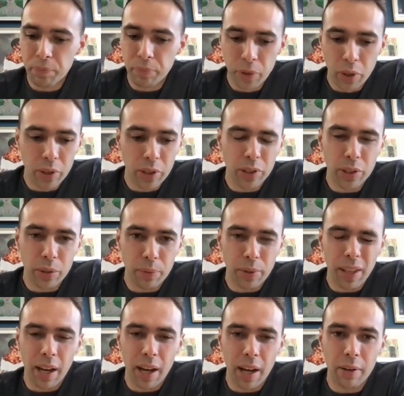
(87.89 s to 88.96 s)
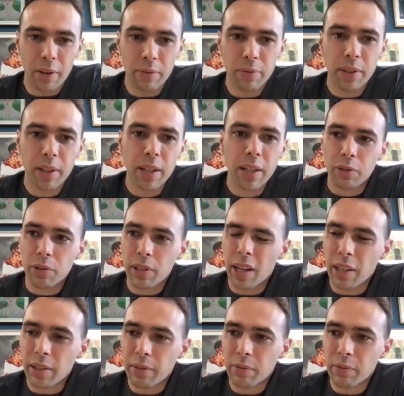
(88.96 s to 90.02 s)
knowledge that we have to
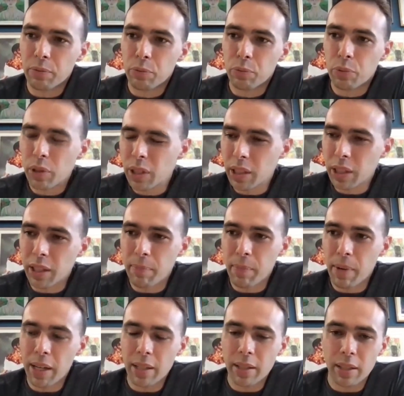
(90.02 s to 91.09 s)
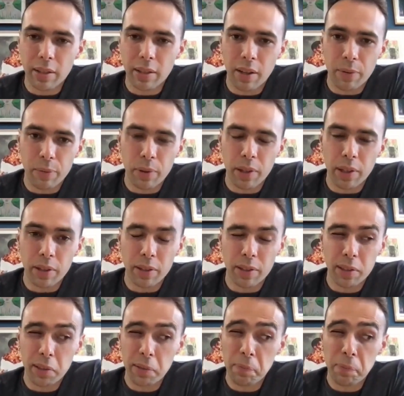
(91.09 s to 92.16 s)
create really amazing
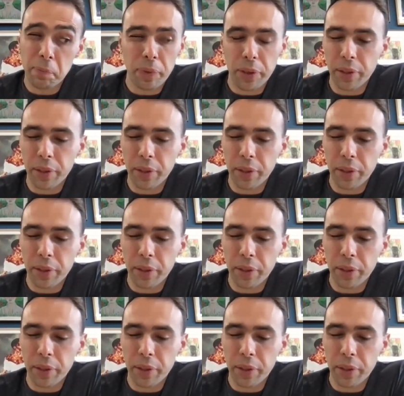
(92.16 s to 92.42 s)
artworks